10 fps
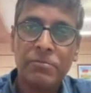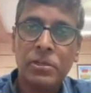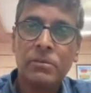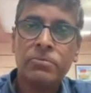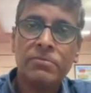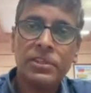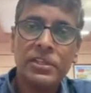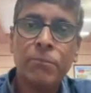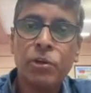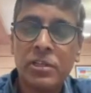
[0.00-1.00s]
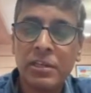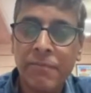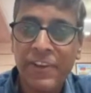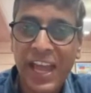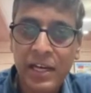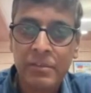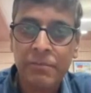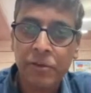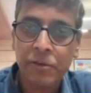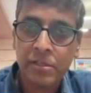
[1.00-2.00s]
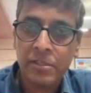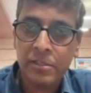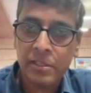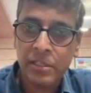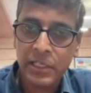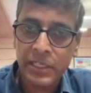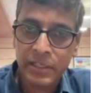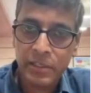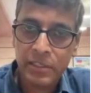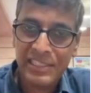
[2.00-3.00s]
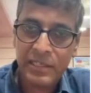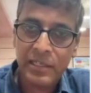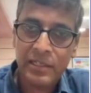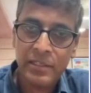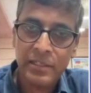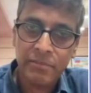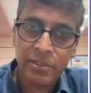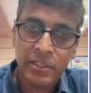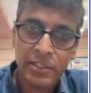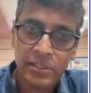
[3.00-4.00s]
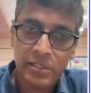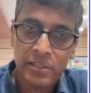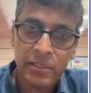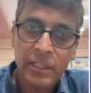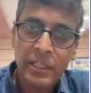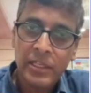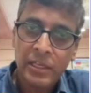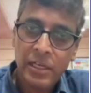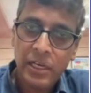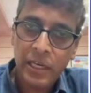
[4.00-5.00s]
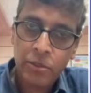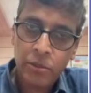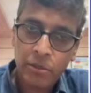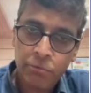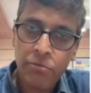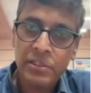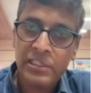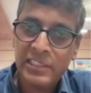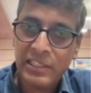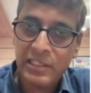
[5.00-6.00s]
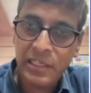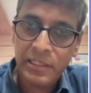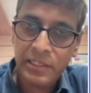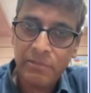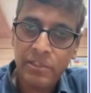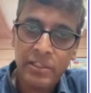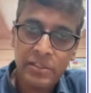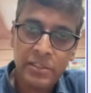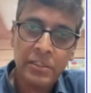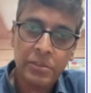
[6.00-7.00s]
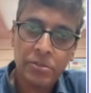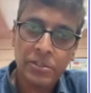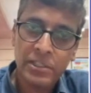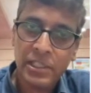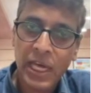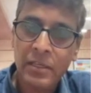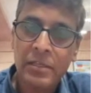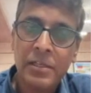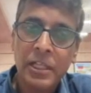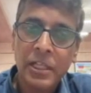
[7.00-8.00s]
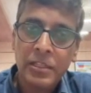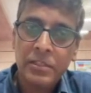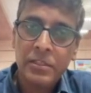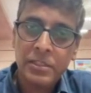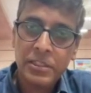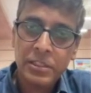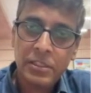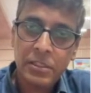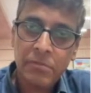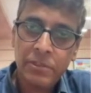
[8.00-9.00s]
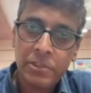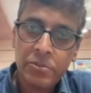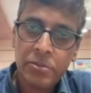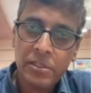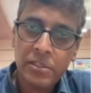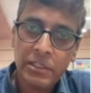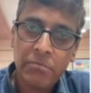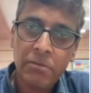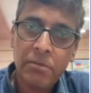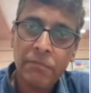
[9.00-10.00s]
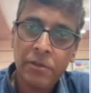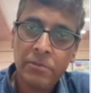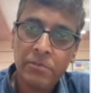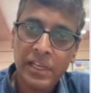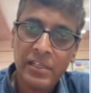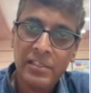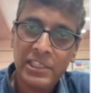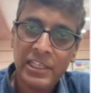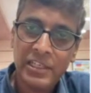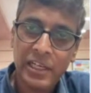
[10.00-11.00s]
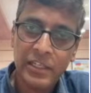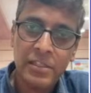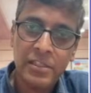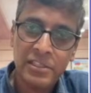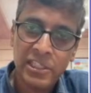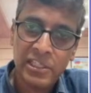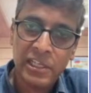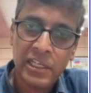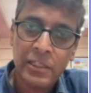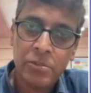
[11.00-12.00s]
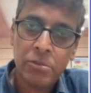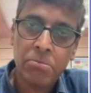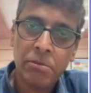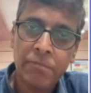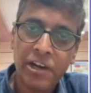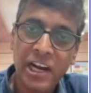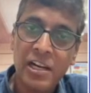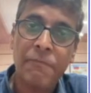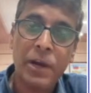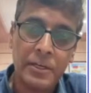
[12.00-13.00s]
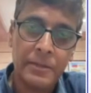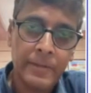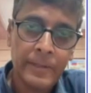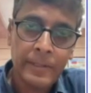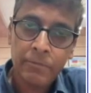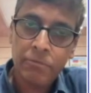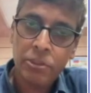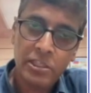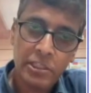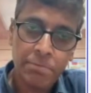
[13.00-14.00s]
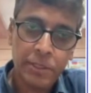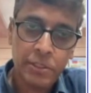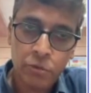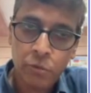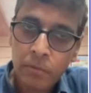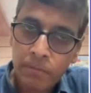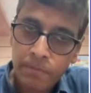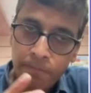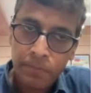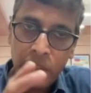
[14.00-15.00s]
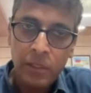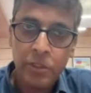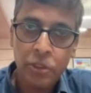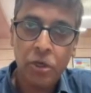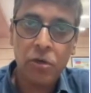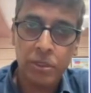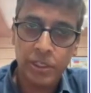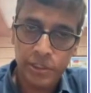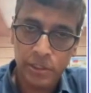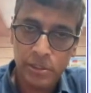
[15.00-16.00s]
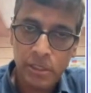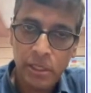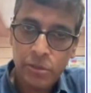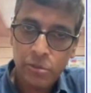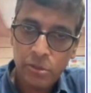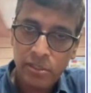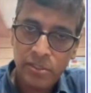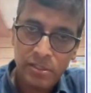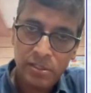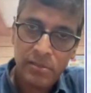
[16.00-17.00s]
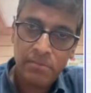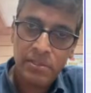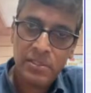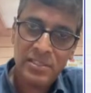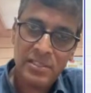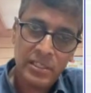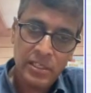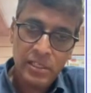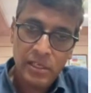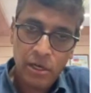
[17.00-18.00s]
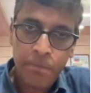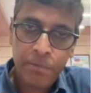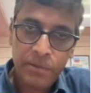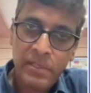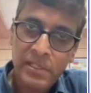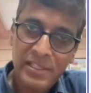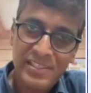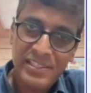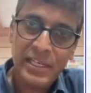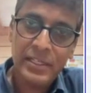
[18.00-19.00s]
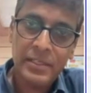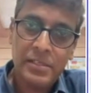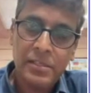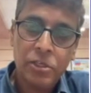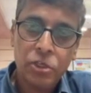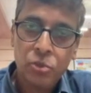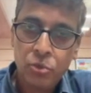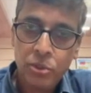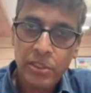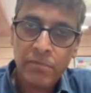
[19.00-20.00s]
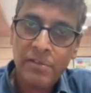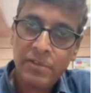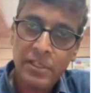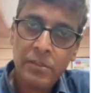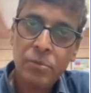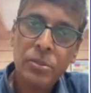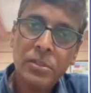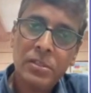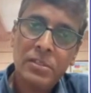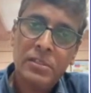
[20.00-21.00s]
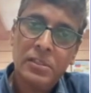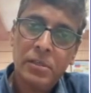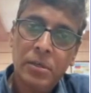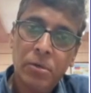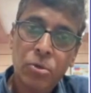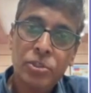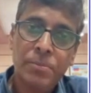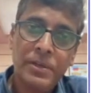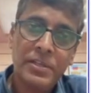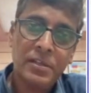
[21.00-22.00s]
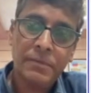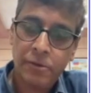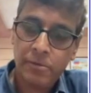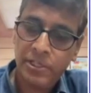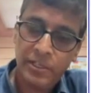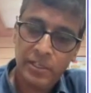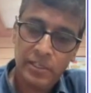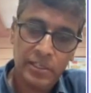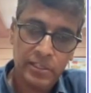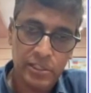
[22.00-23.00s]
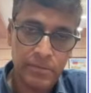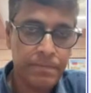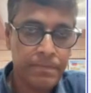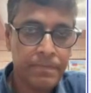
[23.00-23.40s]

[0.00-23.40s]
One of the very important fact for getting the satellite navigation, improving the satellite navigation accuracy, that the signal which you are receiving from the various satellites, the satellites should be far apart with respect to your location. So the system is optimally designed to give a very good look geometry from Indian region.